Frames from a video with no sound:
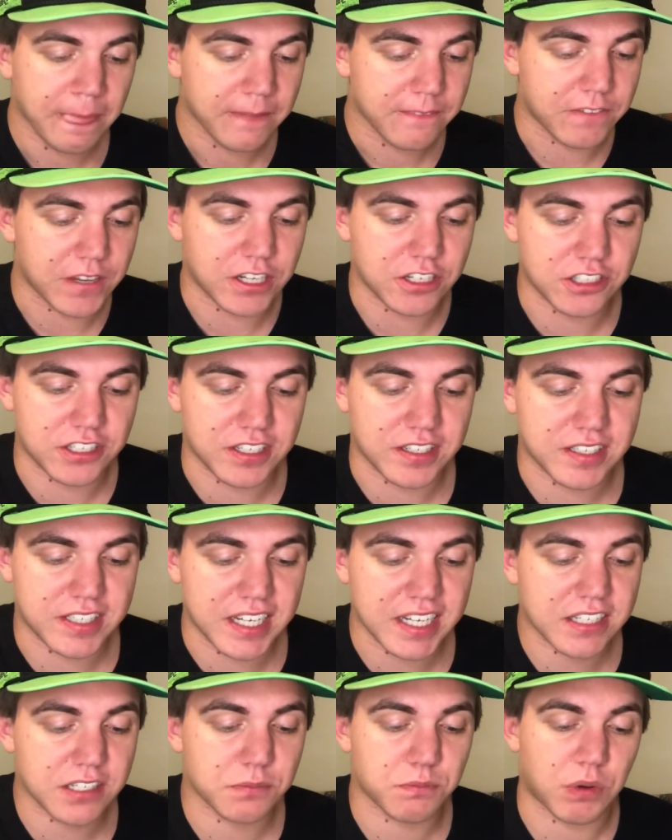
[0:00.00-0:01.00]
finishes
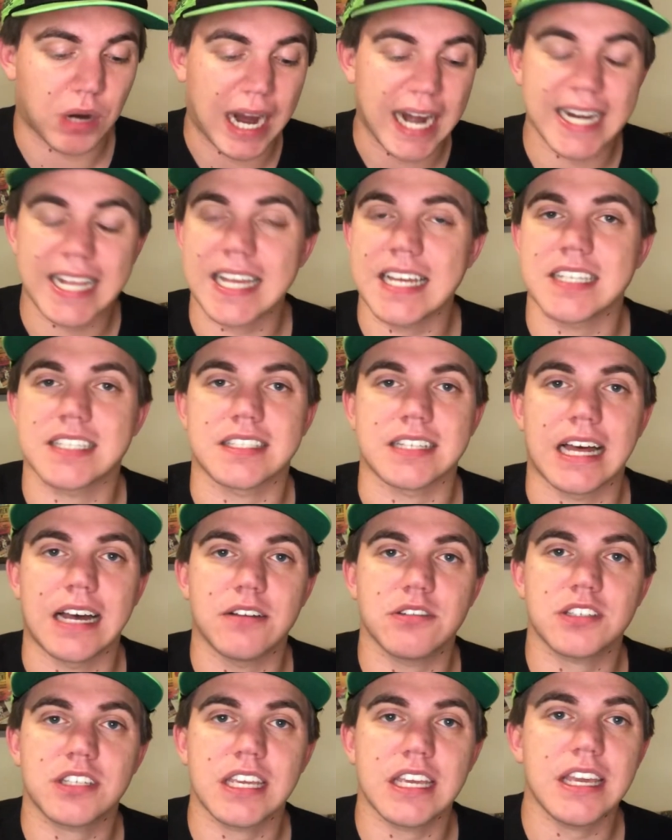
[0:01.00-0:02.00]
sixth. Brad
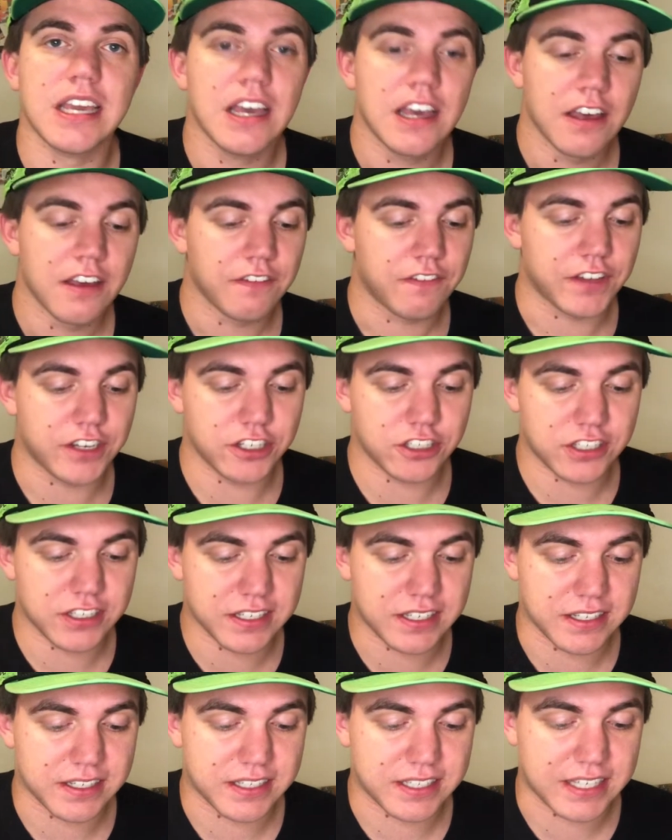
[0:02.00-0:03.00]
Keselowski
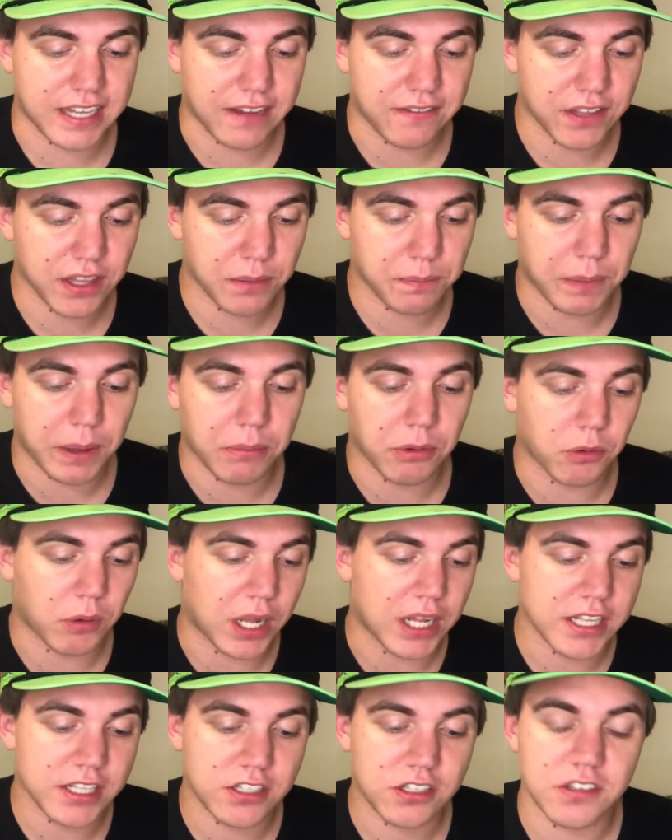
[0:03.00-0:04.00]
finishes in seventh. Bubba
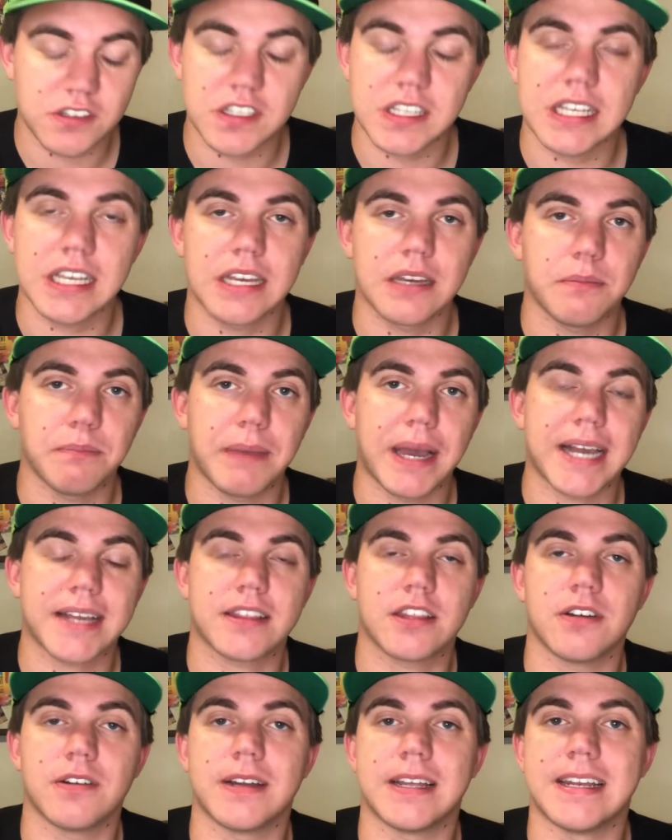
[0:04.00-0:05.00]
Wallace, you see him
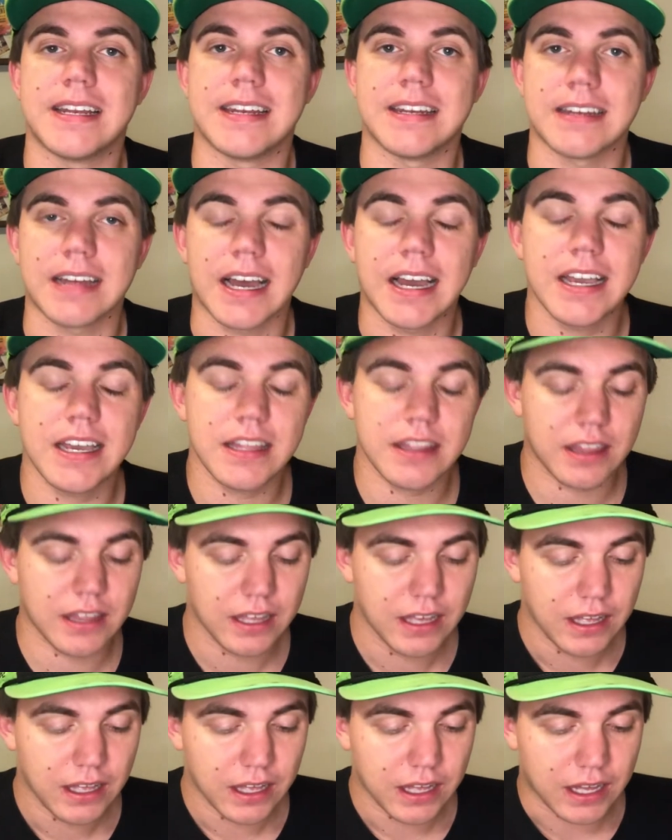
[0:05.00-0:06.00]
back there in ninth.
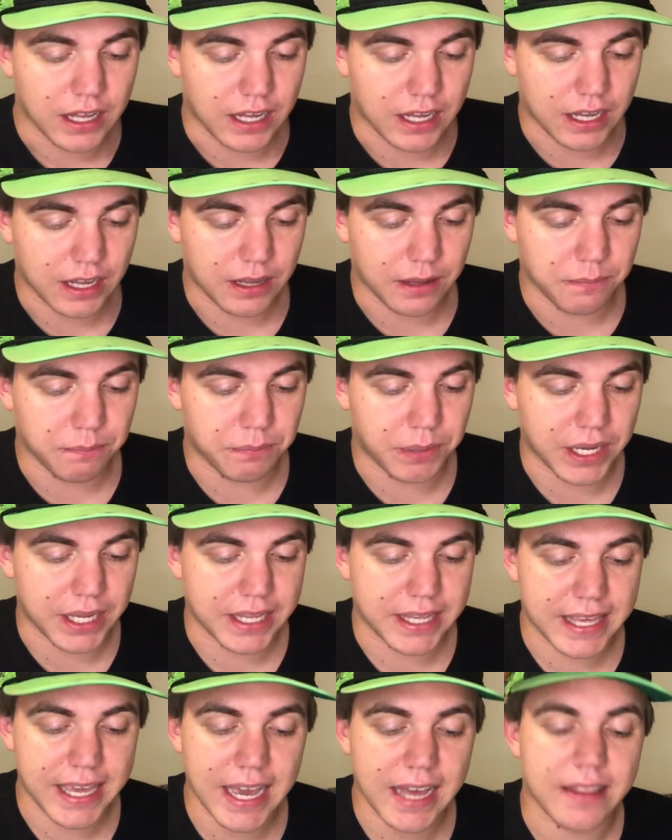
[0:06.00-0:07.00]
Uh,
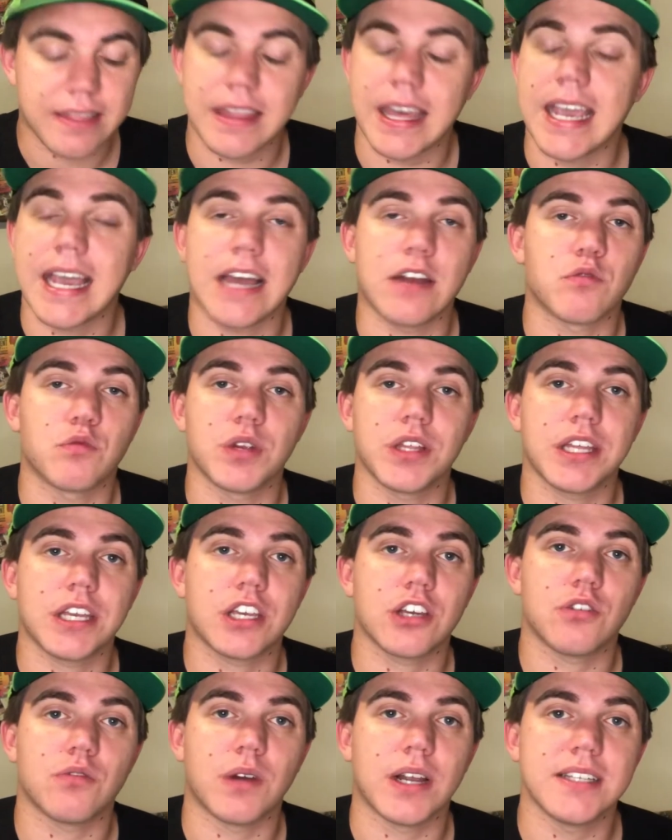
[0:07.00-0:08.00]
but yeah, they had really
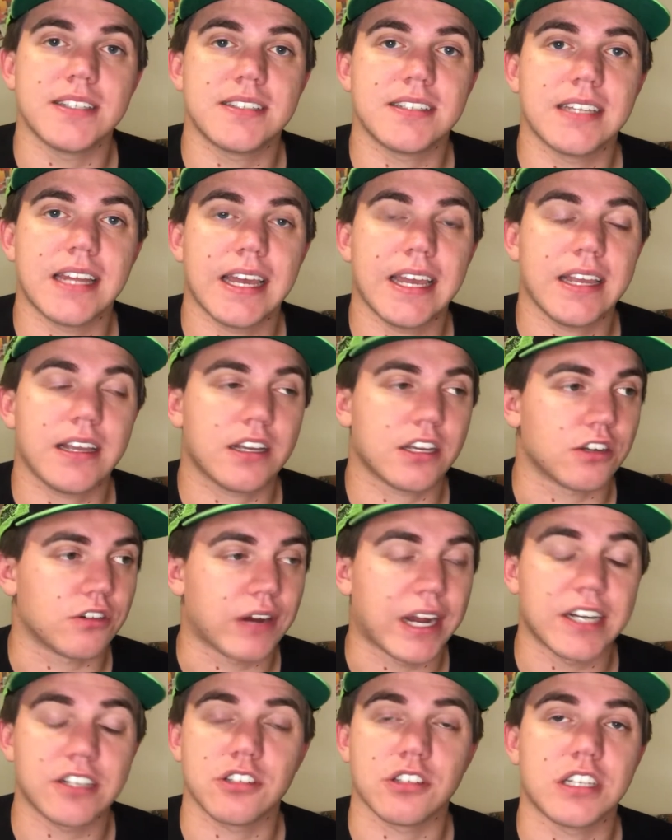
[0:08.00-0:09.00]
good runs today.
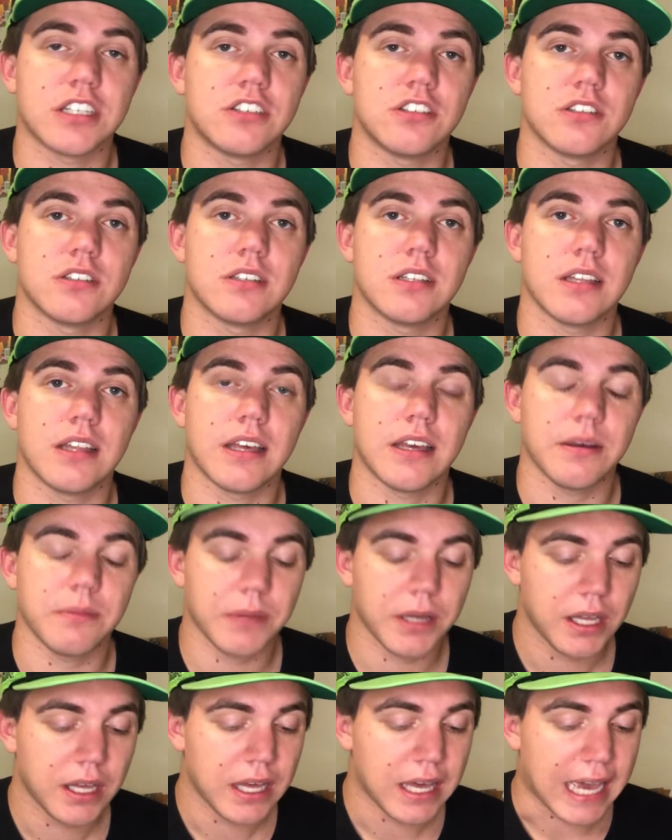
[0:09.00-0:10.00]
Congratulations to
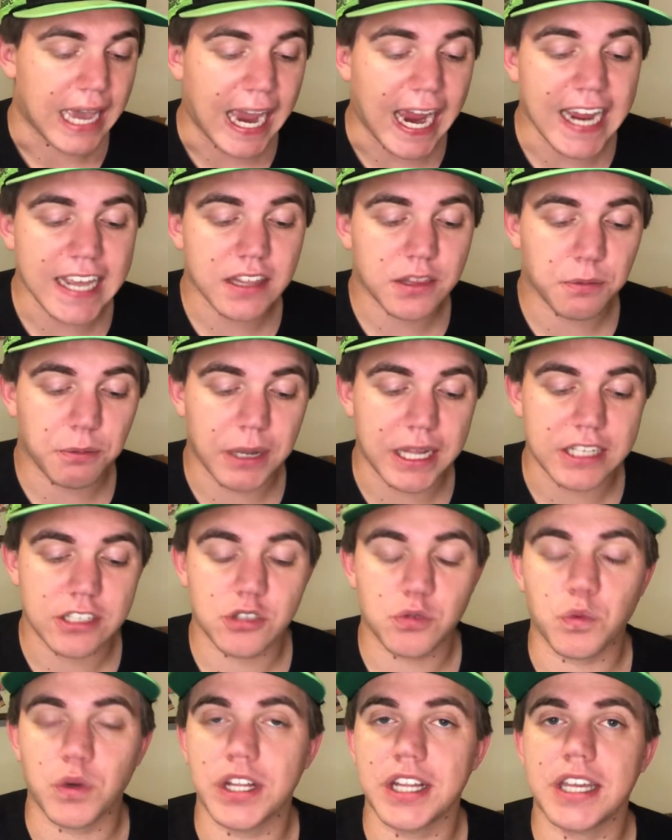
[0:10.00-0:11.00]
them. Eighth
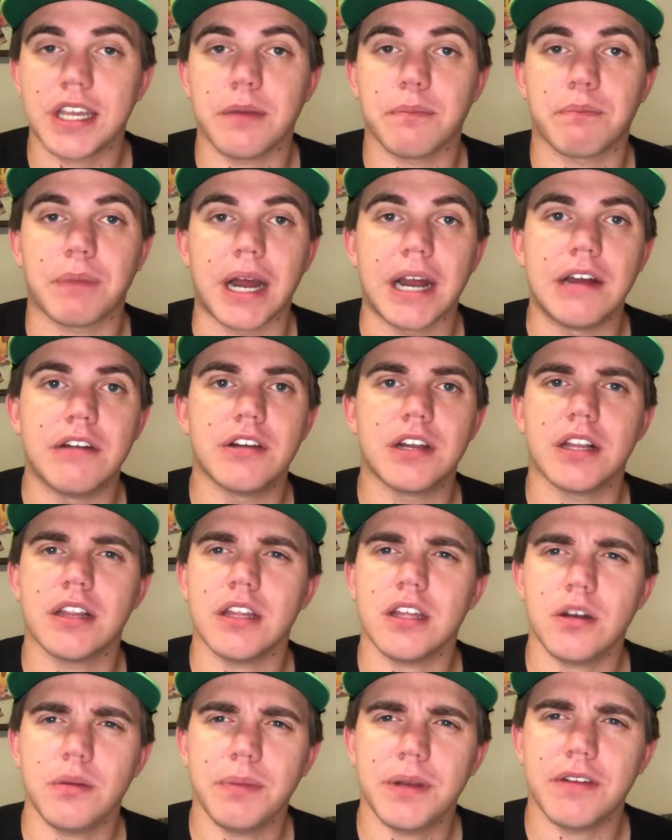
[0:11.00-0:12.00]
place, William Byron. A
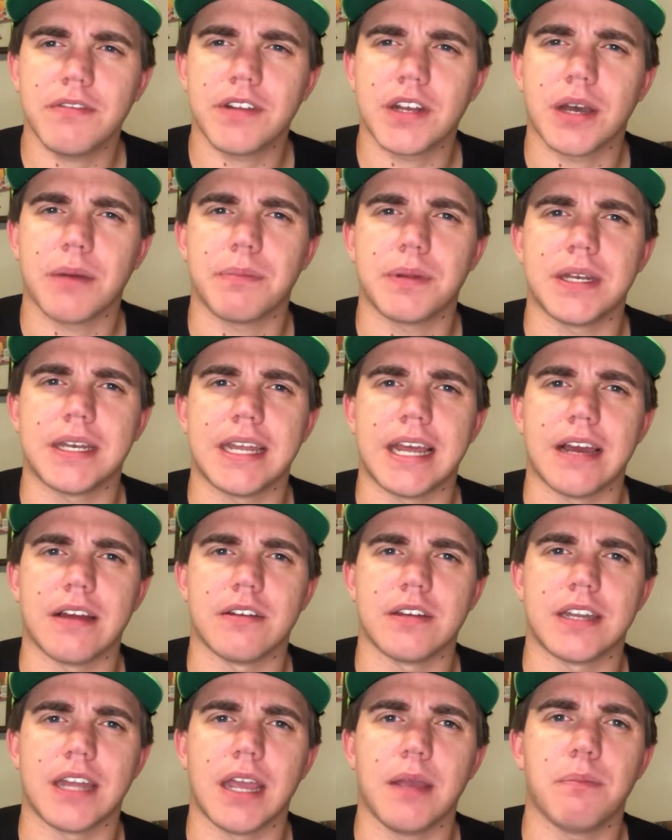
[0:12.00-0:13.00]
little bit of an up and
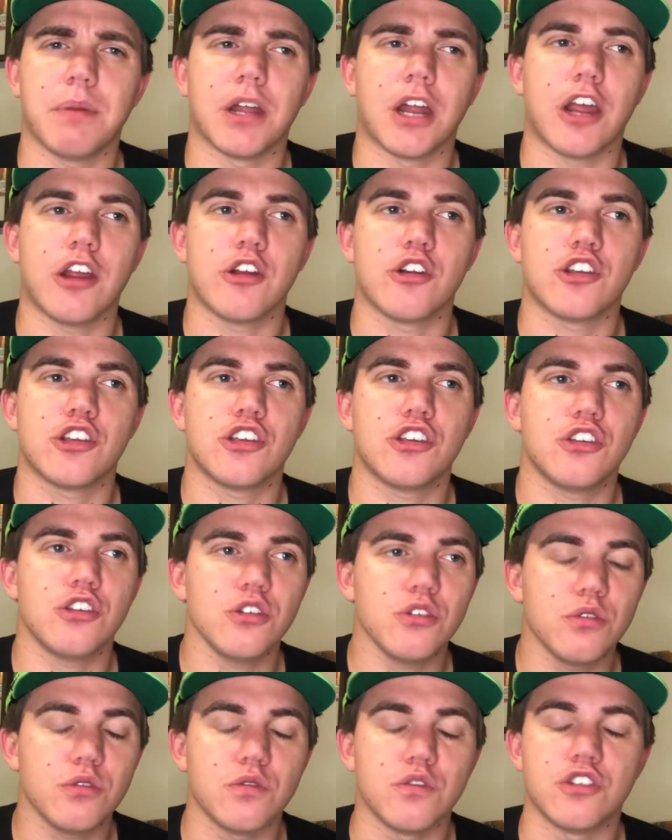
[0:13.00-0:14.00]
down day, but a
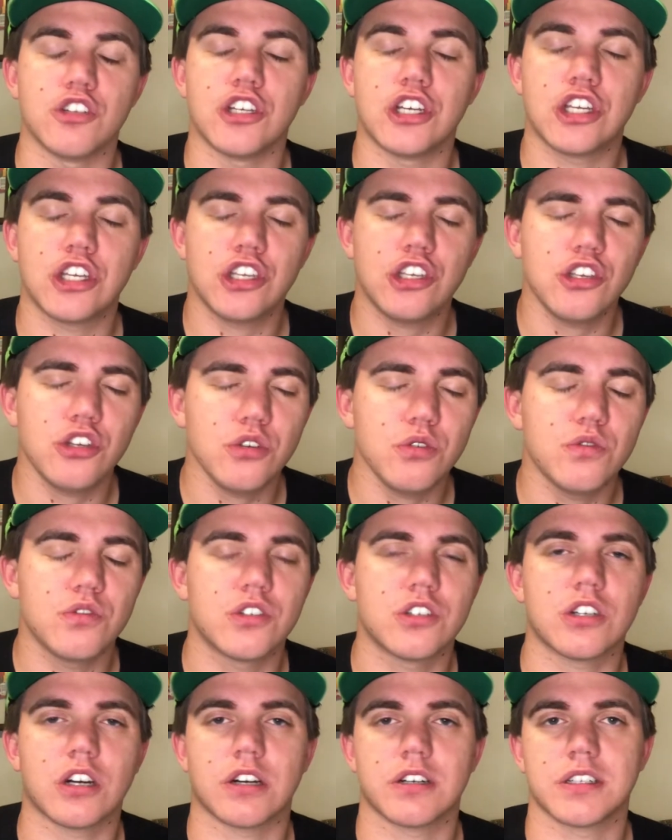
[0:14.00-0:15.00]
huge, huge
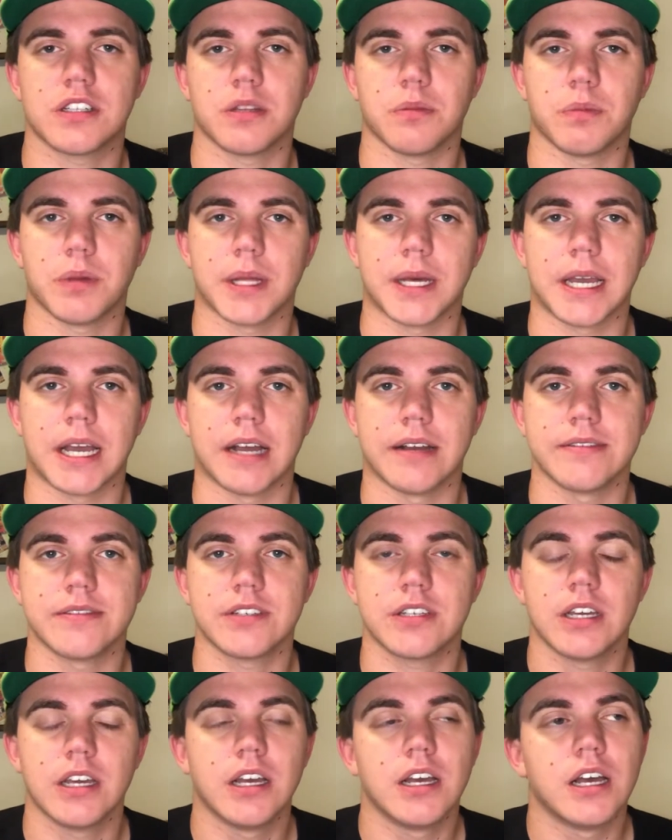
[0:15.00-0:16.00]
start to the
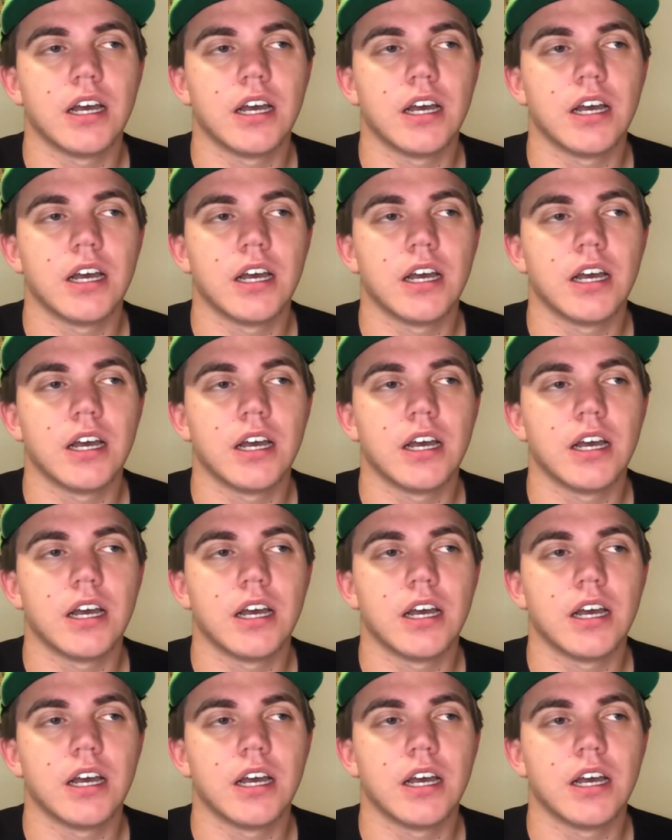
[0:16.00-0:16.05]
playoffs.